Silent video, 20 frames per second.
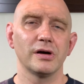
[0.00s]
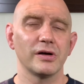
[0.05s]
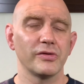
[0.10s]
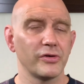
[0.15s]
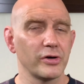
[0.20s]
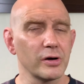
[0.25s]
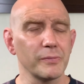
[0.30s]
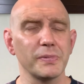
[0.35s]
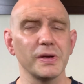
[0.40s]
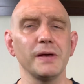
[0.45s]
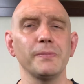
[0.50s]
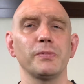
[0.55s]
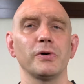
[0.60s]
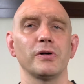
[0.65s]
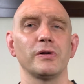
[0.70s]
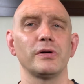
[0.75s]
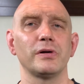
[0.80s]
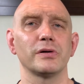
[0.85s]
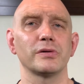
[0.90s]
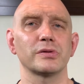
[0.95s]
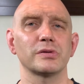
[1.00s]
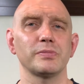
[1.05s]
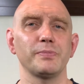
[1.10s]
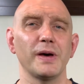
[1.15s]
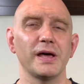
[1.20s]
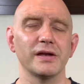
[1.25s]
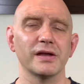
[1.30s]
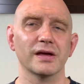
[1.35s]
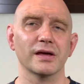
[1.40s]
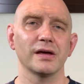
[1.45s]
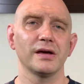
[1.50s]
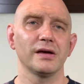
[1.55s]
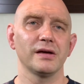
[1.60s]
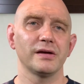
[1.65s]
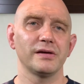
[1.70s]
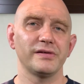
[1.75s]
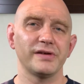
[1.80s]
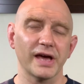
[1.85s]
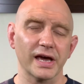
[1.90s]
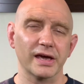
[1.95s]
There are people spending
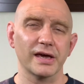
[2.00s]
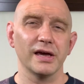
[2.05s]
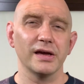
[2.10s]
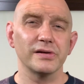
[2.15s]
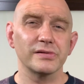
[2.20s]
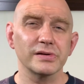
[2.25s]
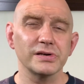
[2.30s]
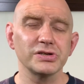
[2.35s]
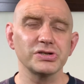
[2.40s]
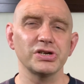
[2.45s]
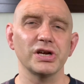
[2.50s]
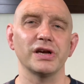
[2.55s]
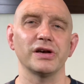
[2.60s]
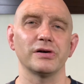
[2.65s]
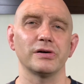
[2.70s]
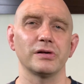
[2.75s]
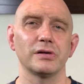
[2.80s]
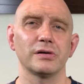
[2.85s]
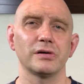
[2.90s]
decades in jail